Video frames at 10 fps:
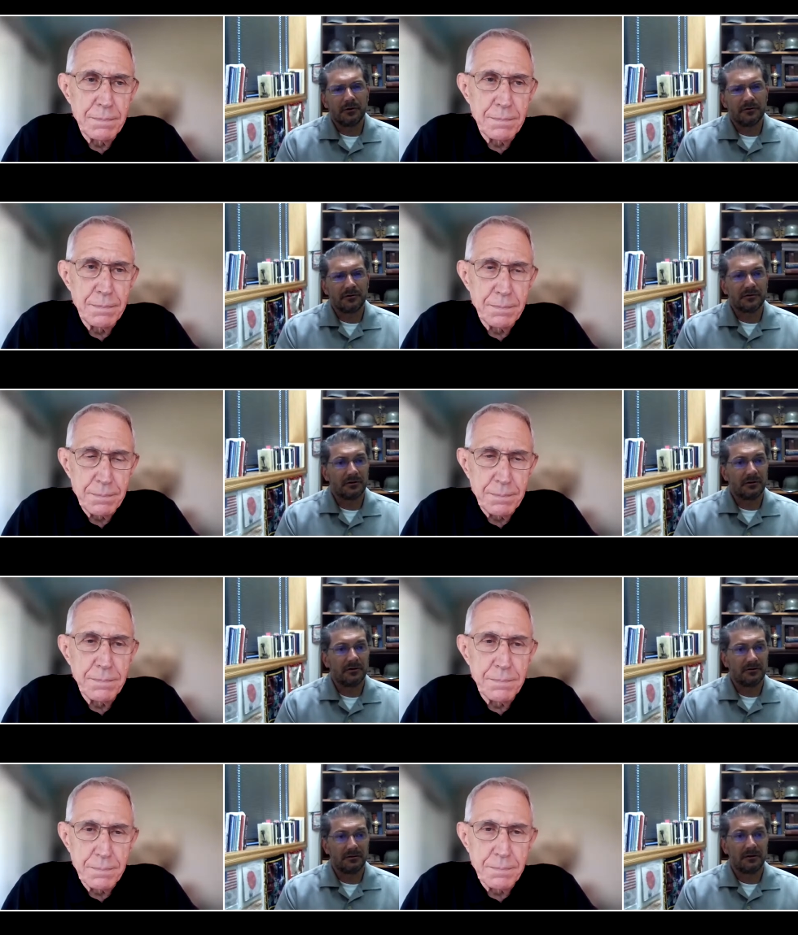Speaker 1: understood
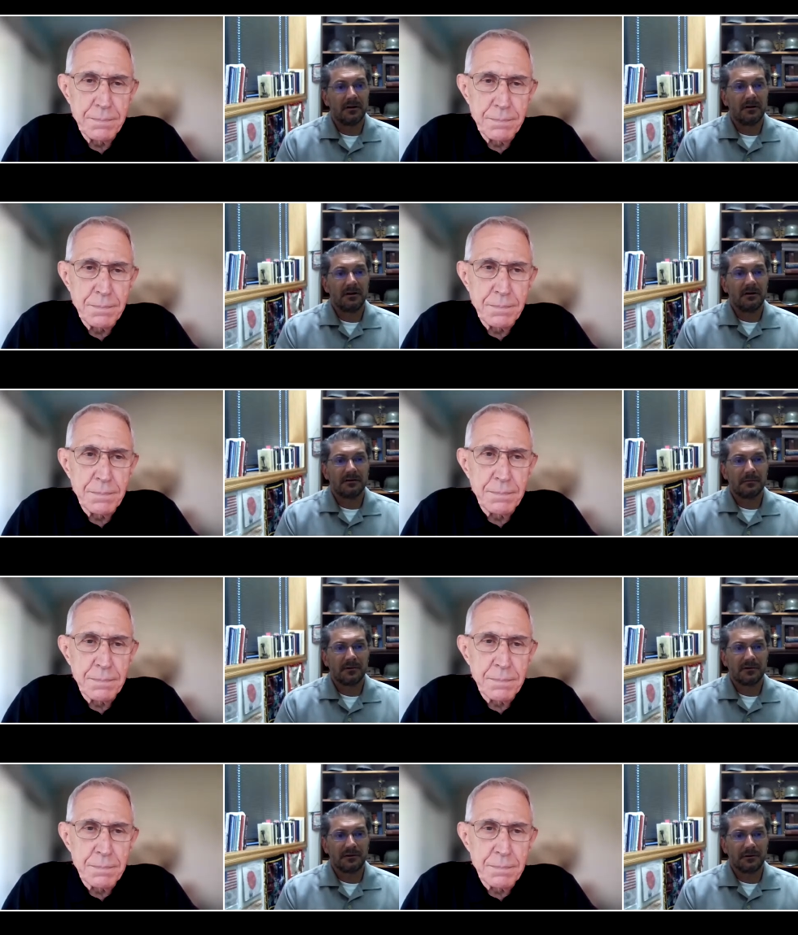that
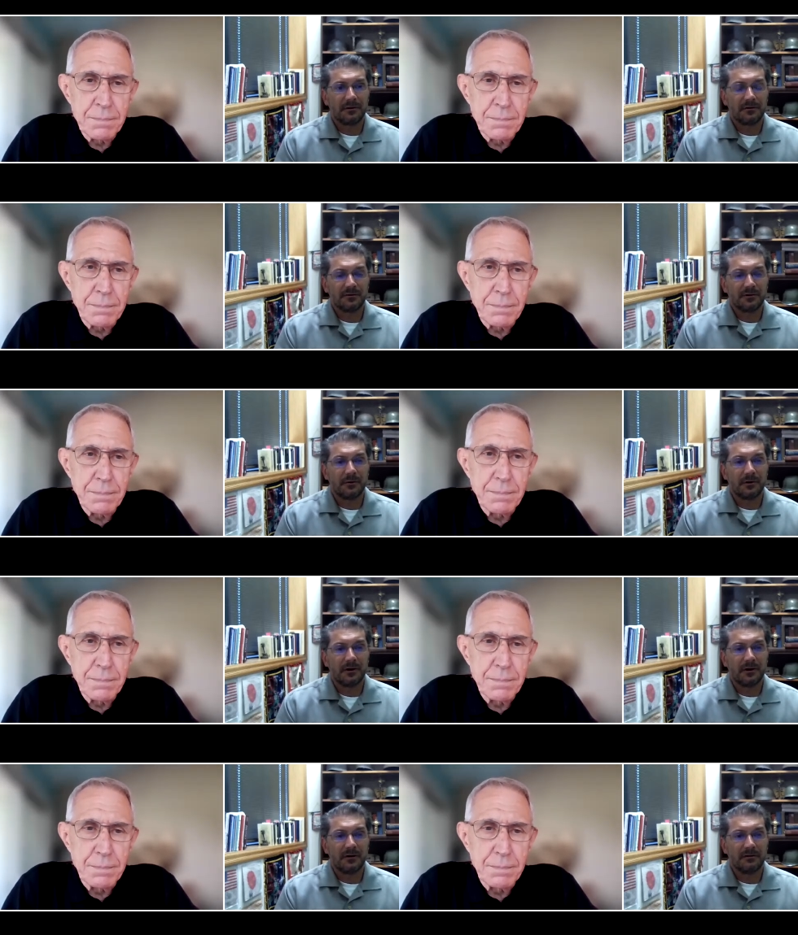something serious was going
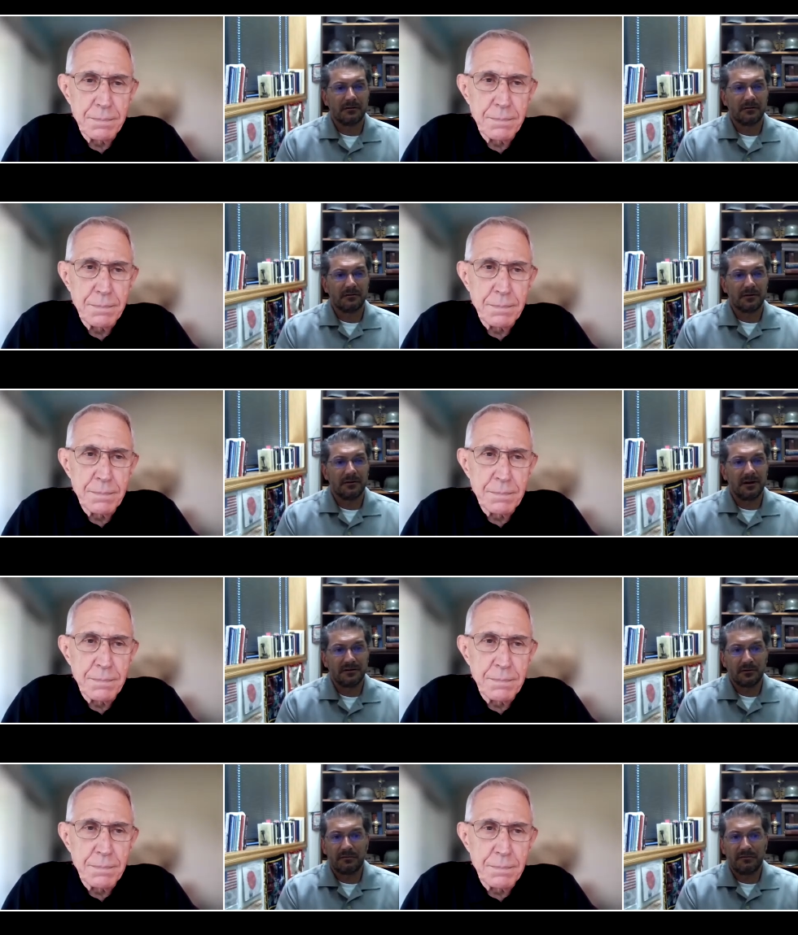on, and did they
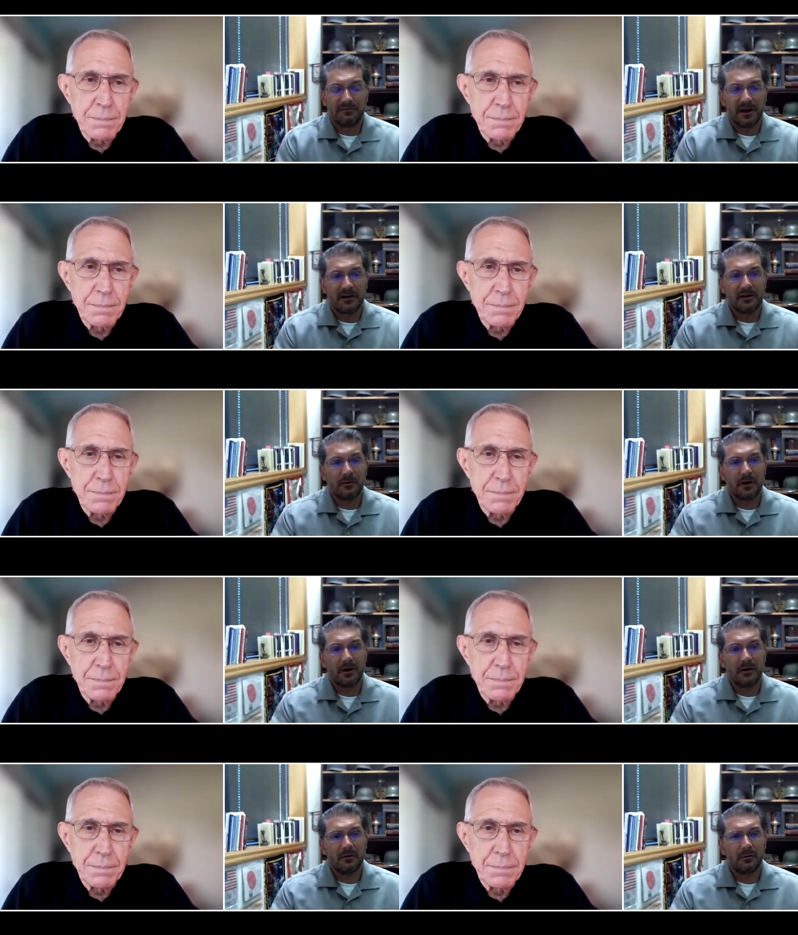sort of
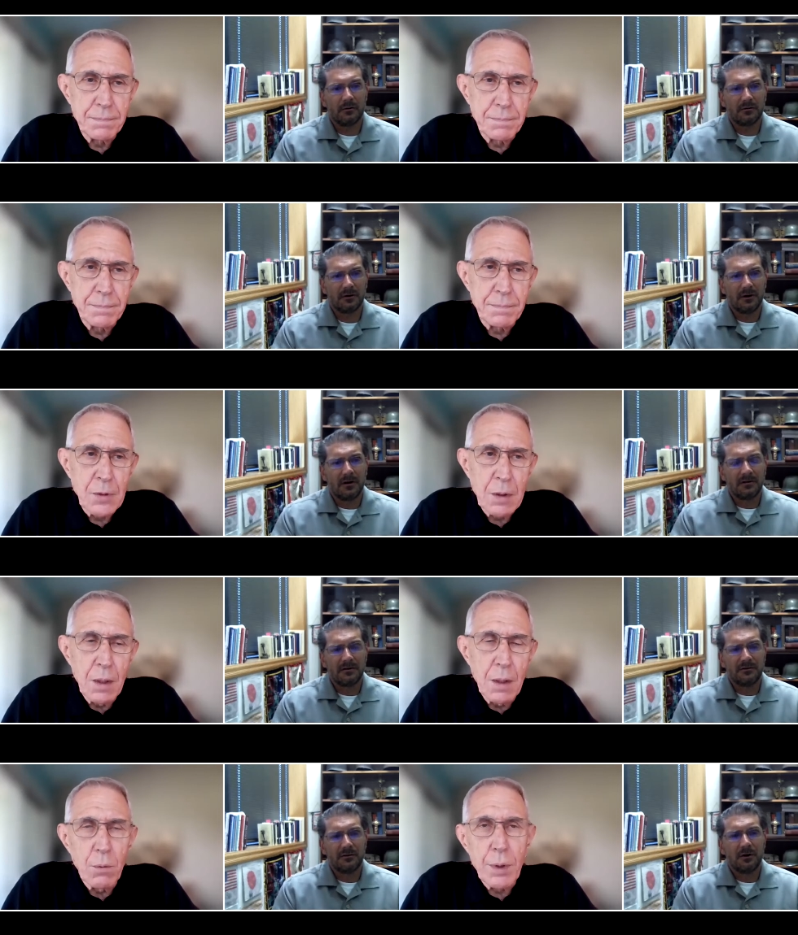evacuate, or
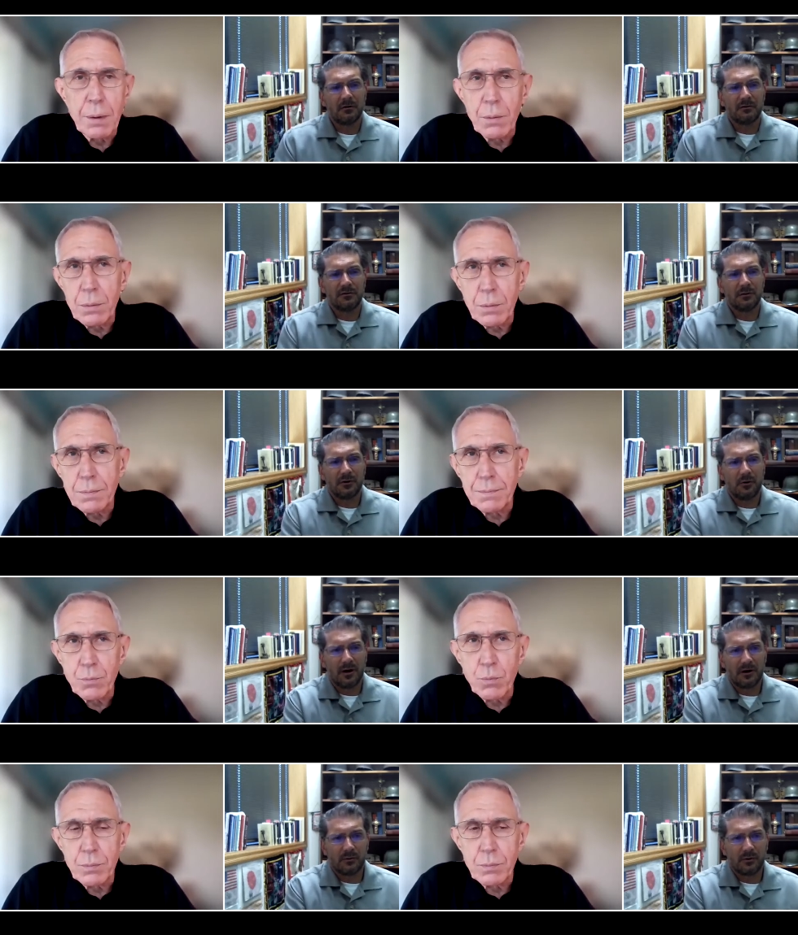did you
Speaker 2: we go went, to a
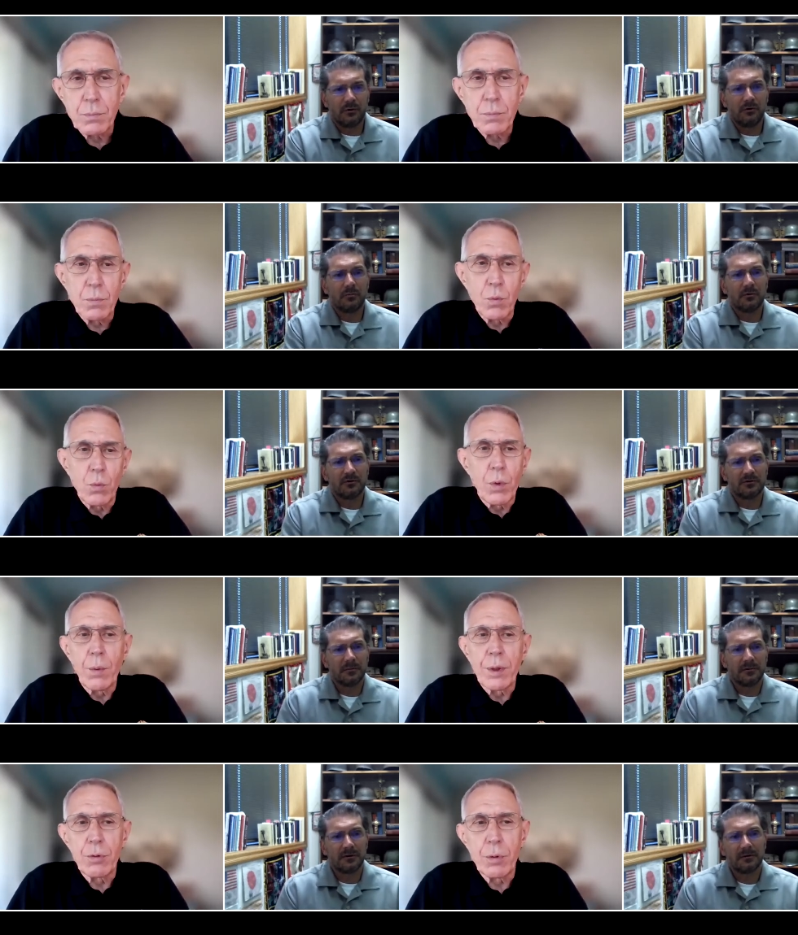quiet room or we something?
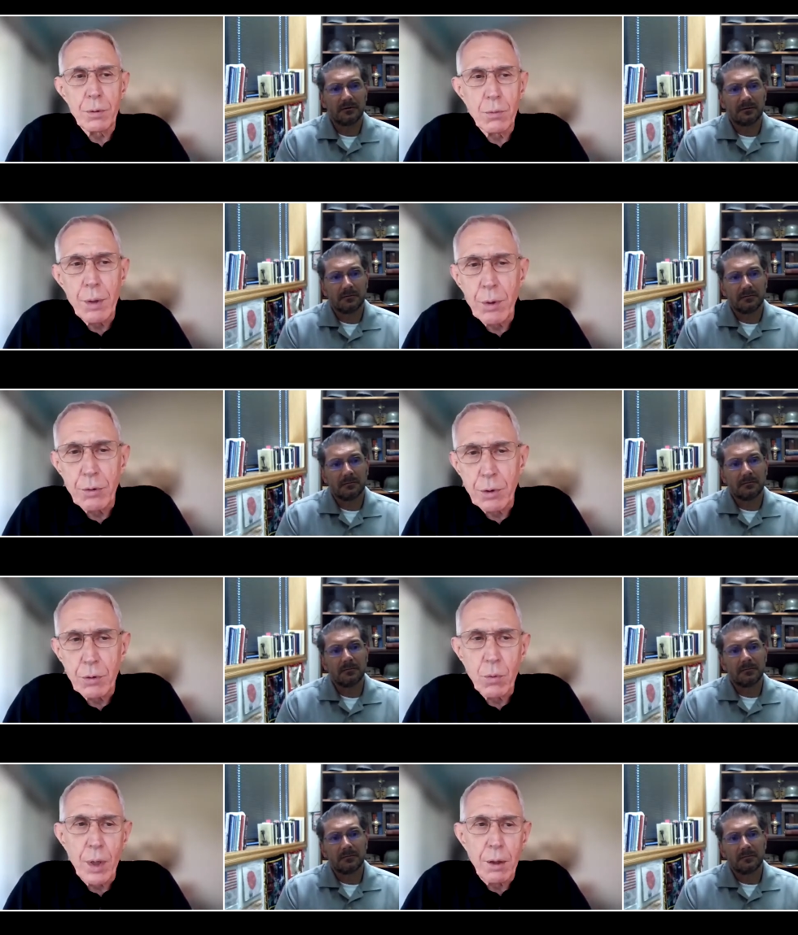Went to a, we went to a
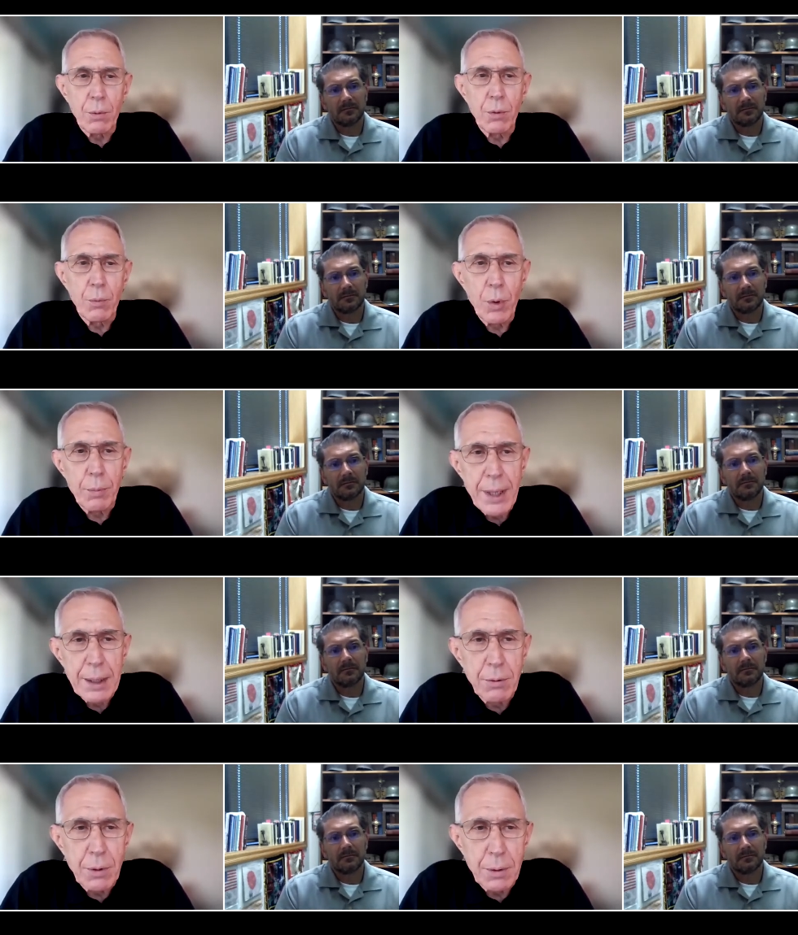quiet room, went back
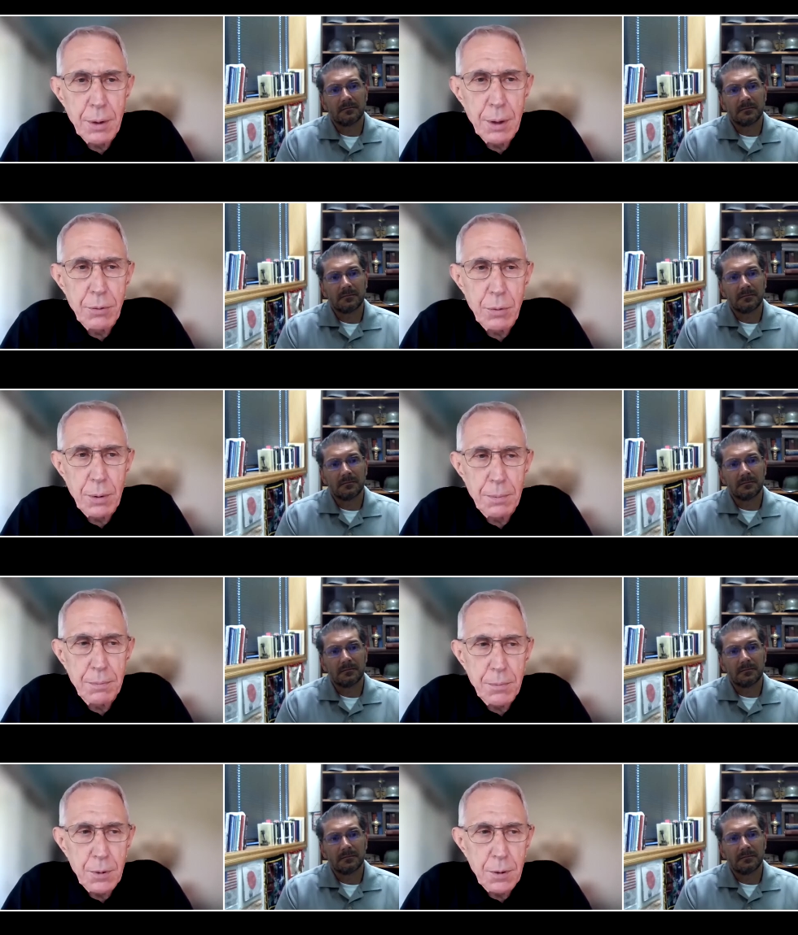to a, into a,
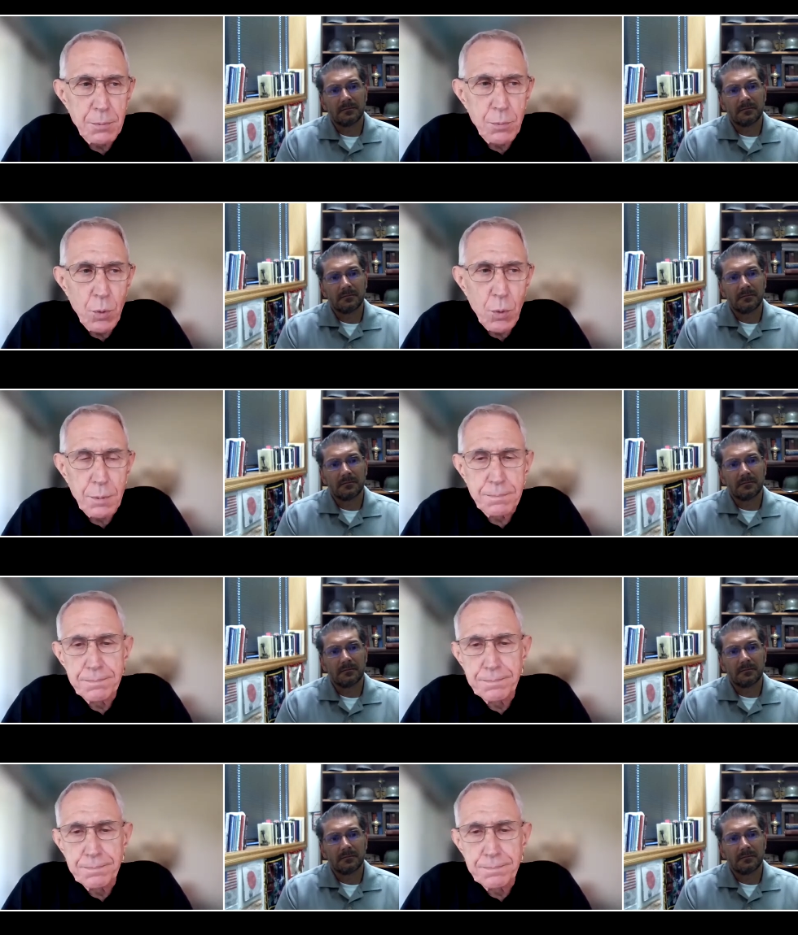a more